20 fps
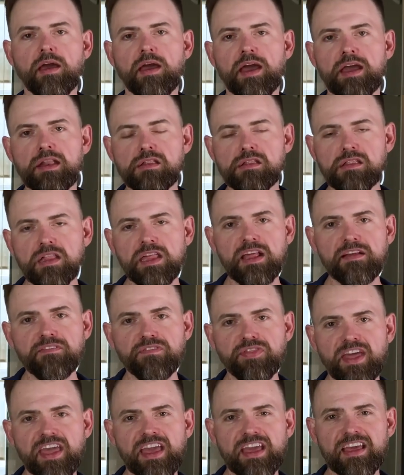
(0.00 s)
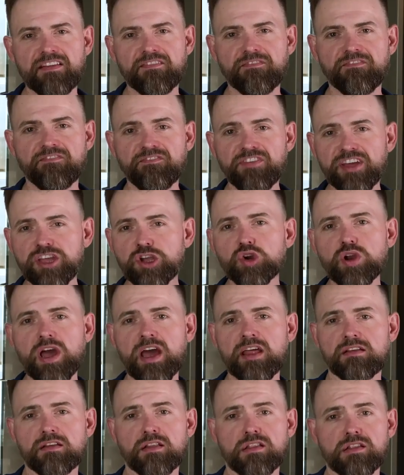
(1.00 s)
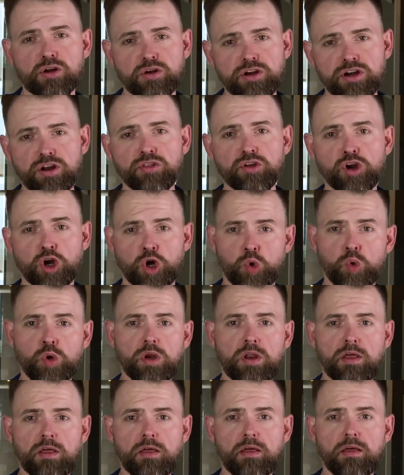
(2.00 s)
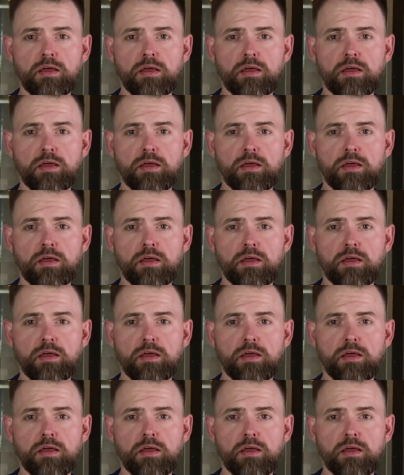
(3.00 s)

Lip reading: and seeing if they can figure it out and discern it on their own